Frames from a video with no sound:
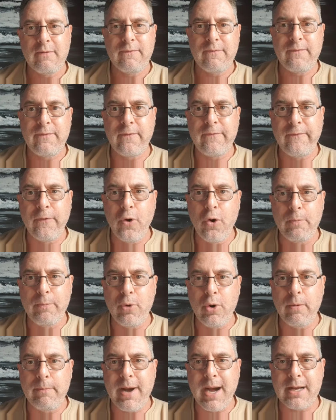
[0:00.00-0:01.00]
for 4
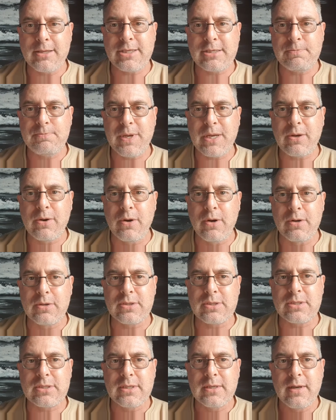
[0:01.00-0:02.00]
more months
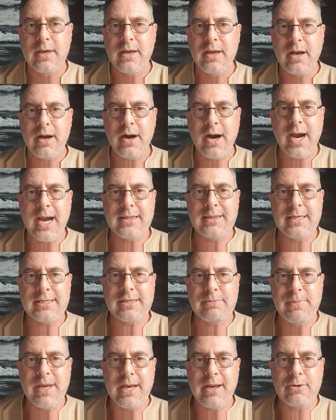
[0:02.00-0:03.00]
because I had
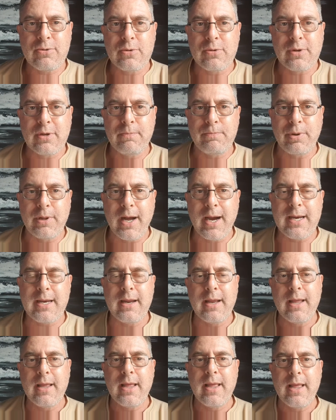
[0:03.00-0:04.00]
this medical complaint
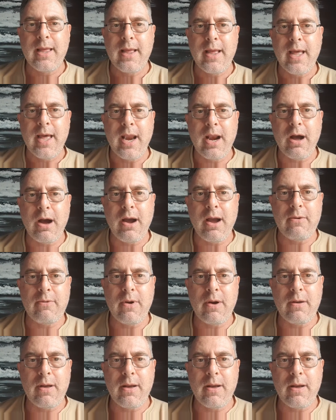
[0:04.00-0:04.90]
and I